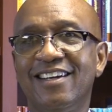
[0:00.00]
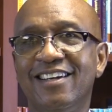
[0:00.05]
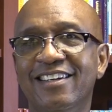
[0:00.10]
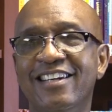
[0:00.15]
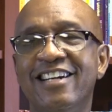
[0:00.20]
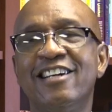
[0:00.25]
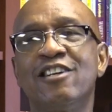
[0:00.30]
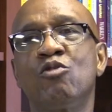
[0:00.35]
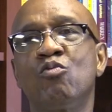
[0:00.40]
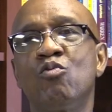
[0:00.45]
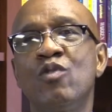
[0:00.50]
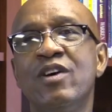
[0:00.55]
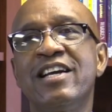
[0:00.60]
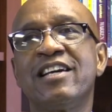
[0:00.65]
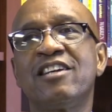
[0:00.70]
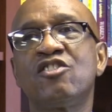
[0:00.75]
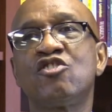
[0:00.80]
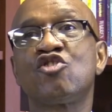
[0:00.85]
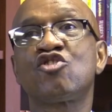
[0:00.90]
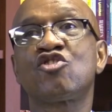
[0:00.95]
than to
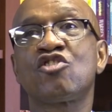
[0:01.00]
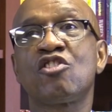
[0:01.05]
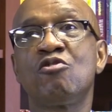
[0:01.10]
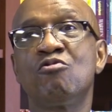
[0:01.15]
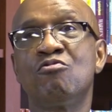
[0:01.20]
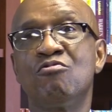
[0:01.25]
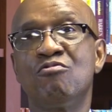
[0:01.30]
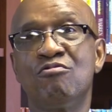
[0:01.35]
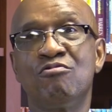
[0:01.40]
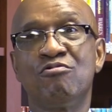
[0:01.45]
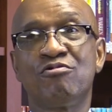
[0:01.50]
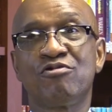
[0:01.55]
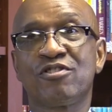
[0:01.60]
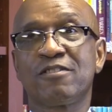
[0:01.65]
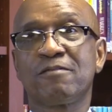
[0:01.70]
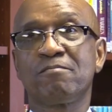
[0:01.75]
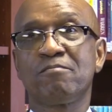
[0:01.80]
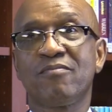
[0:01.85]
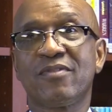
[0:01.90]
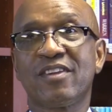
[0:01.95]
win souls
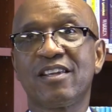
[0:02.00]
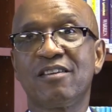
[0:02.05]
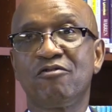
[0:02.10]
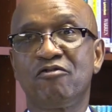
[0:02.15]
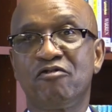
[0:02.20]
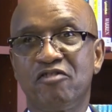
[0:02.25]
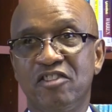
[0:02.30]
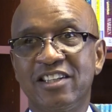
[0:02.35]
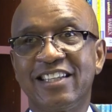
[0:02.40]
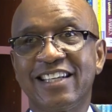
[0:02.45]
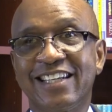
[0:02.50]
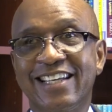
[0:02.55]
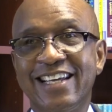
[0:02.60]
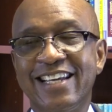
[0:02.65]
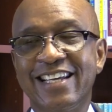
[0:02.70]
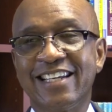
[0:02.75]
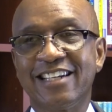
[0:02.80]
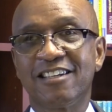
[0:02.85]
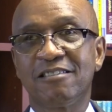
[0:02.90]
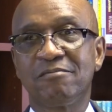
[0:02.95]
for the
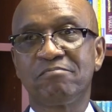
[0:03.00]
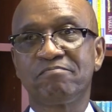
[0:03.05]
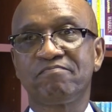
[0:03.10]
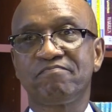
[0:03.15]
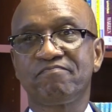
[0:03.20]
kingdom.